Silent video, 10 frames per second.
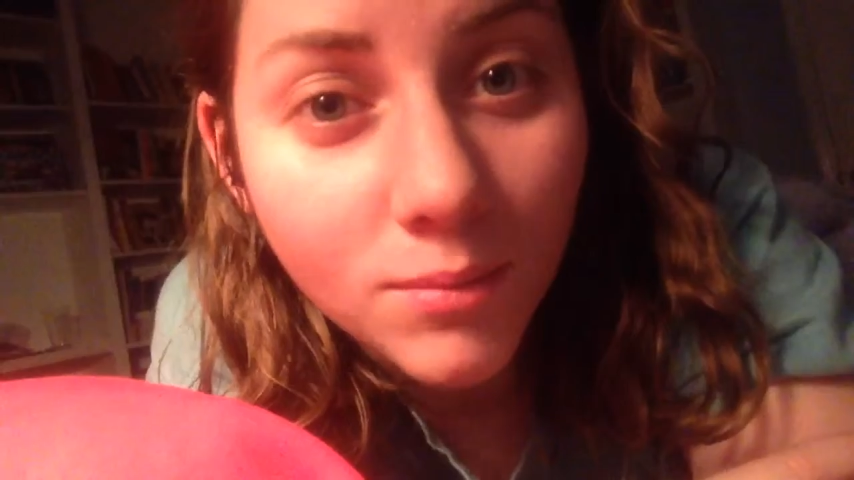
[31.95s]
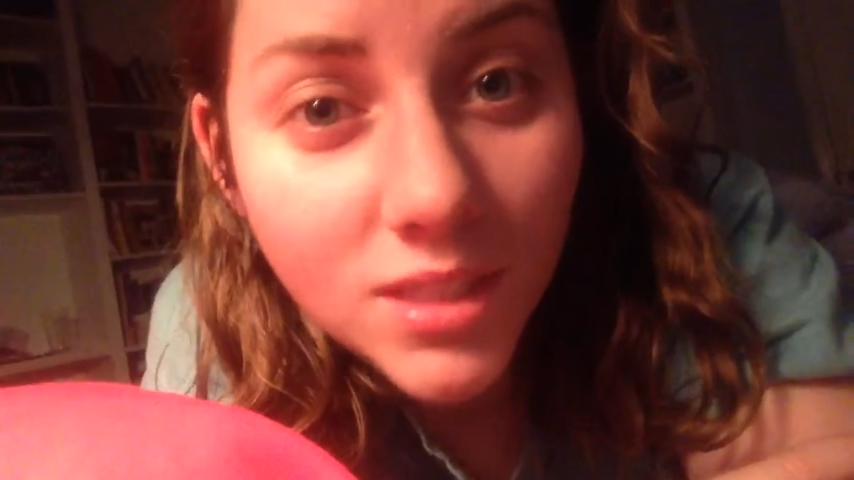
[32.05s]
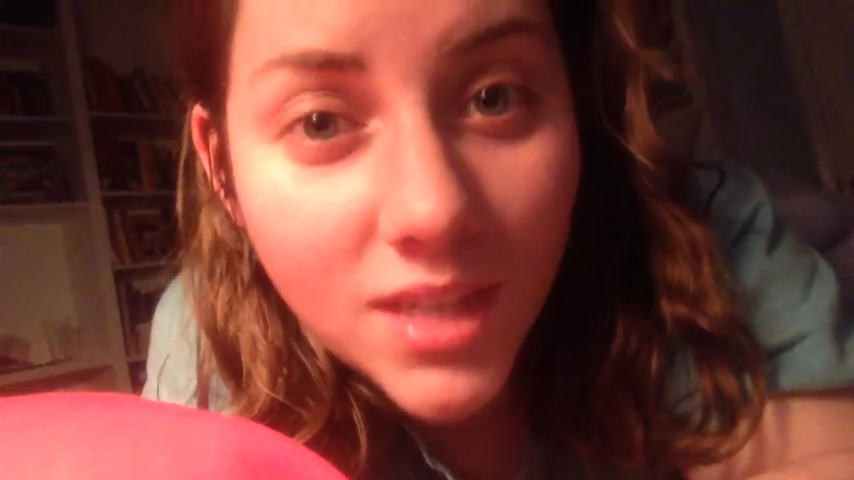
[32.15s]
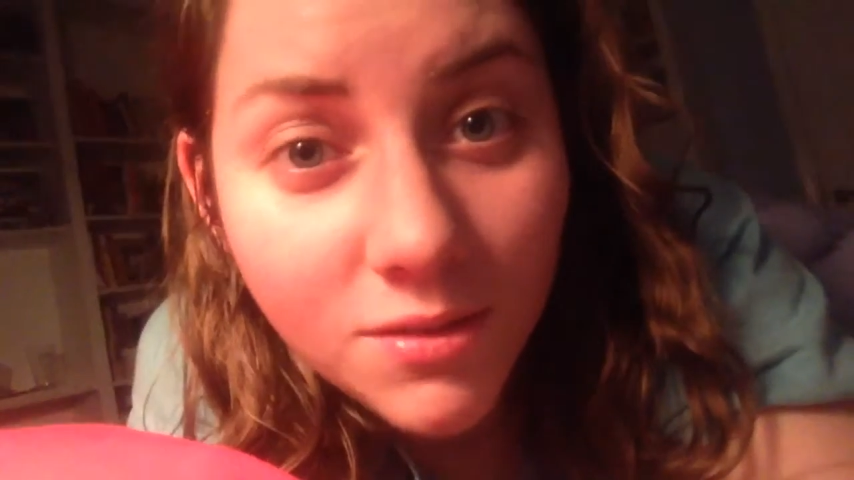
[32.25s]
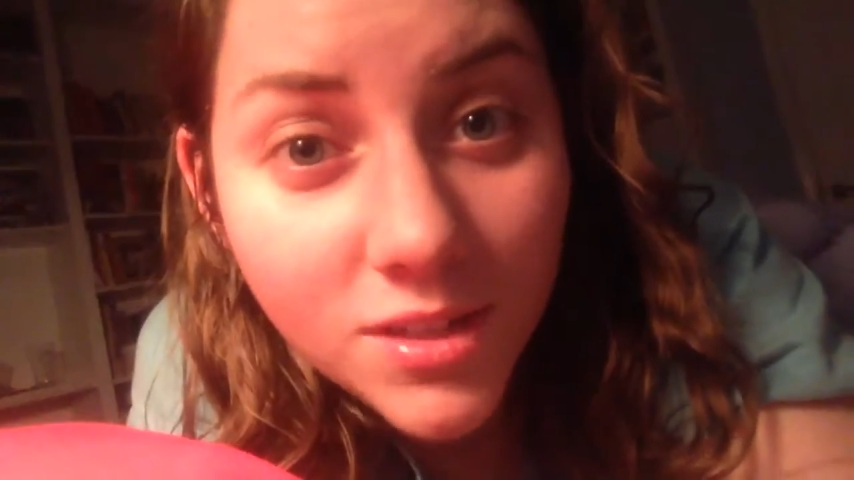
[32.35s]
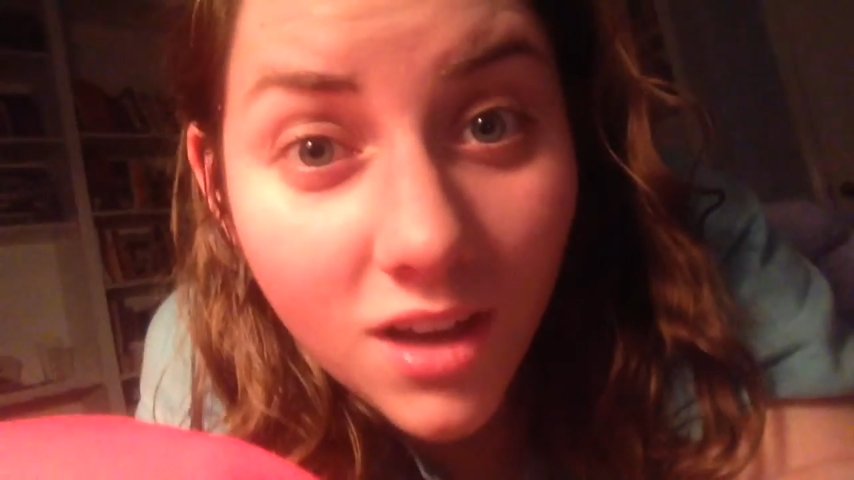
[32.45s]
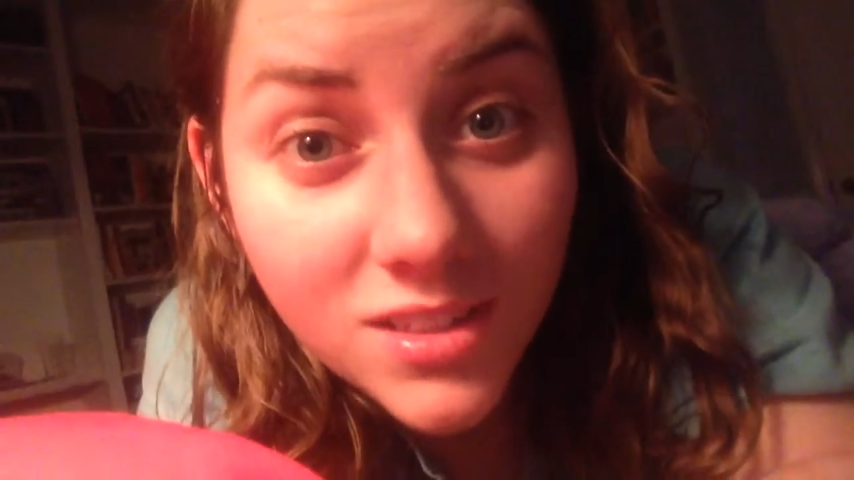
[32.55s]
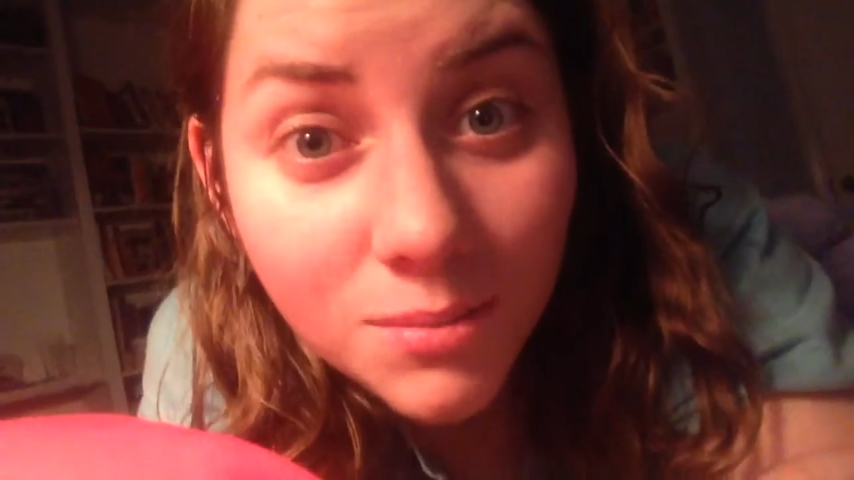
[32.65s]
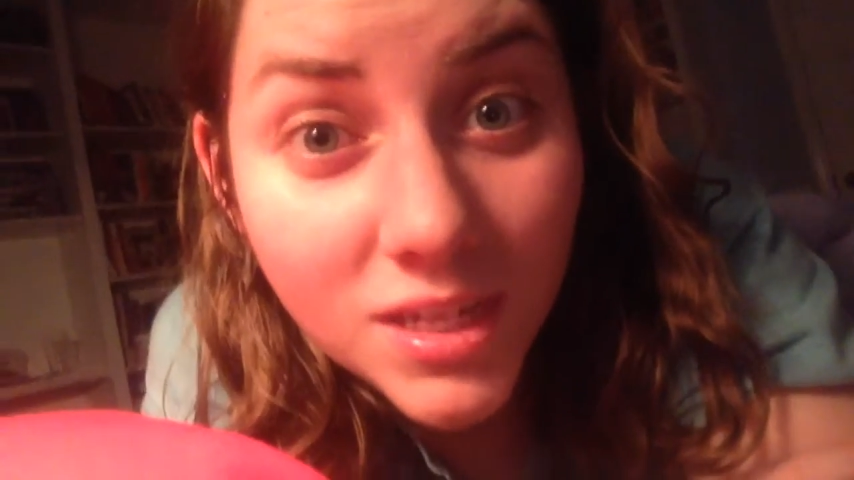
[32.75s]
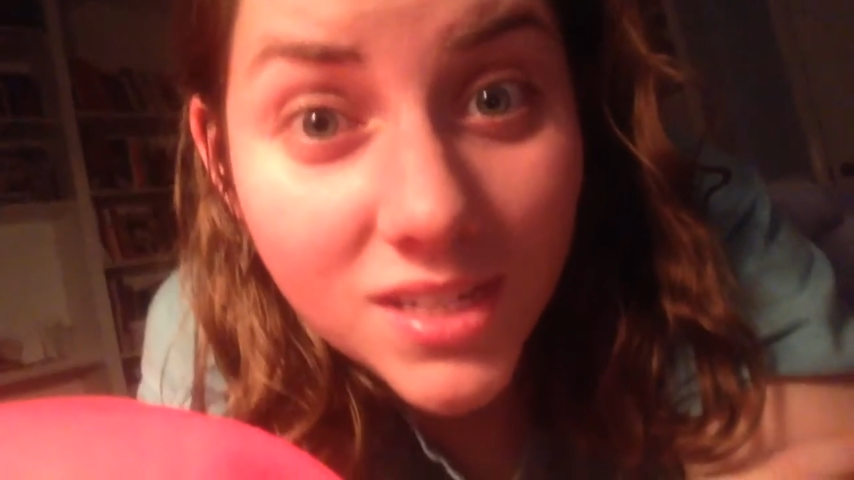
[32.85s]
Today was
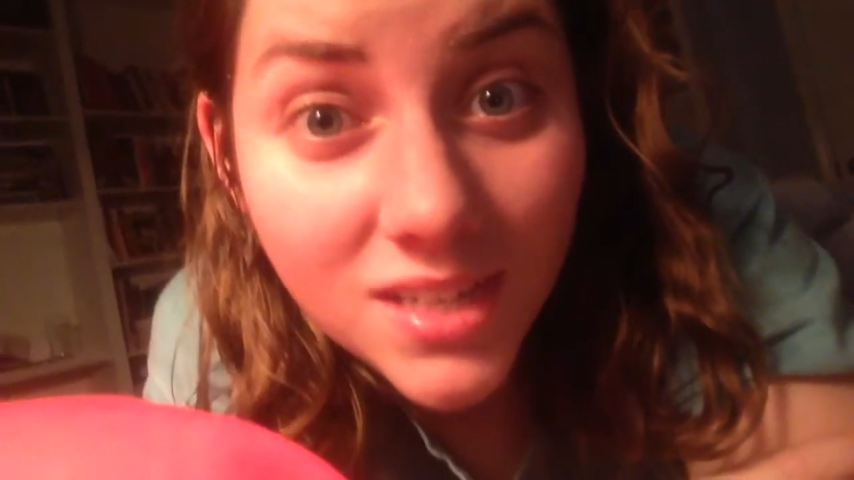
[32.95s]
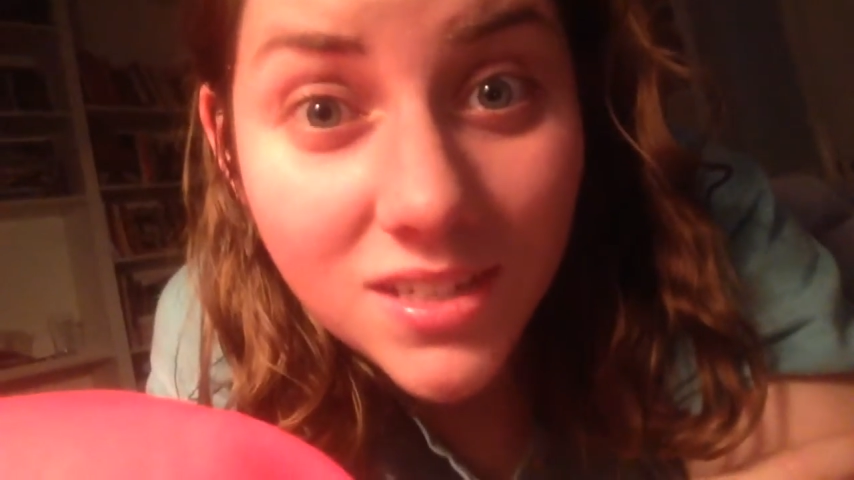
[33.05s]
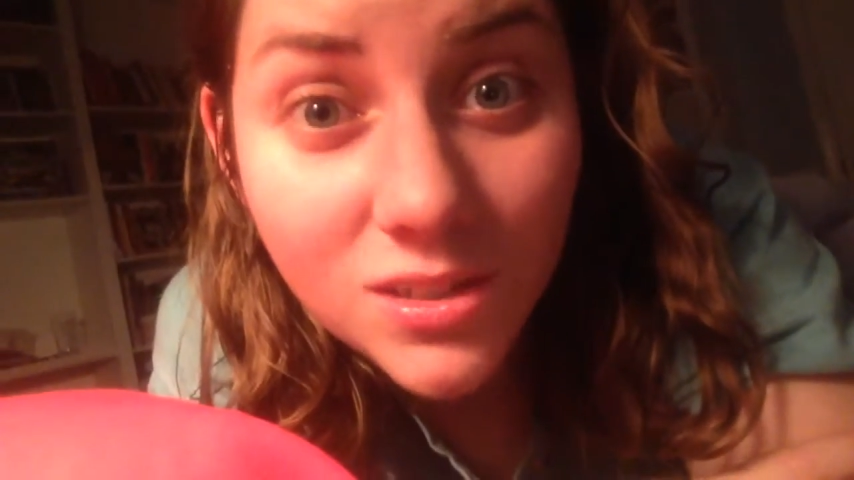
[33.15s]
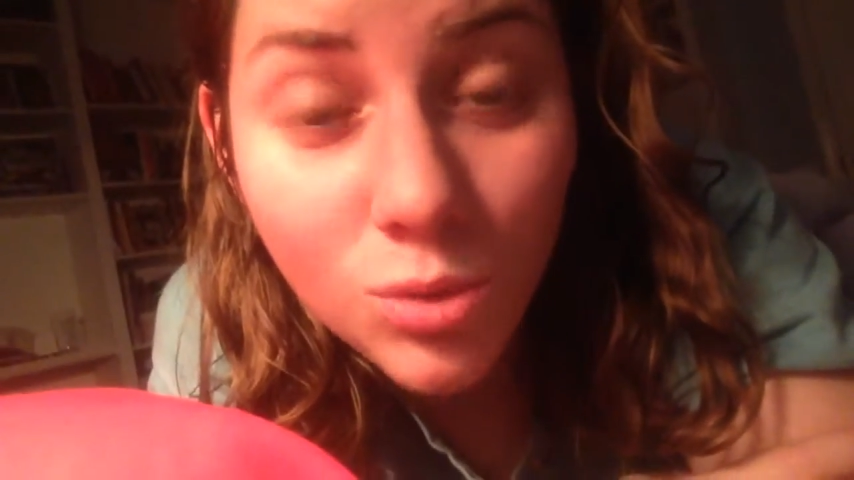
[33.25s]
awesome because I just